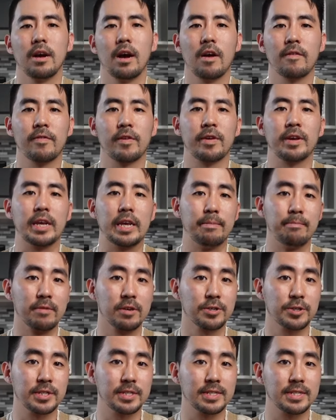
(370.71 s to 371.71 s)
offering
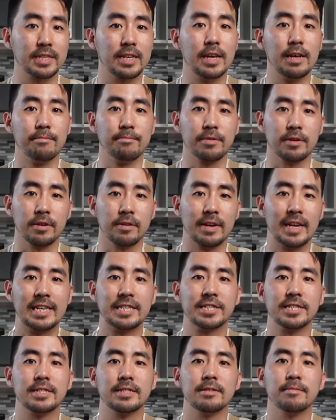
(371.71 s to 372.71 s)
immersion and
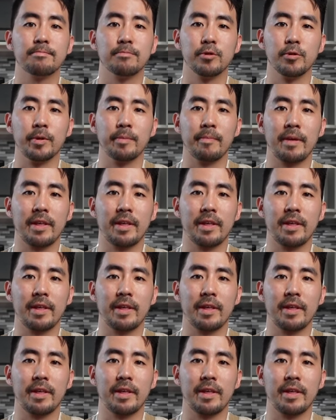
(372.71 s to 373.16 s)
percolation brewing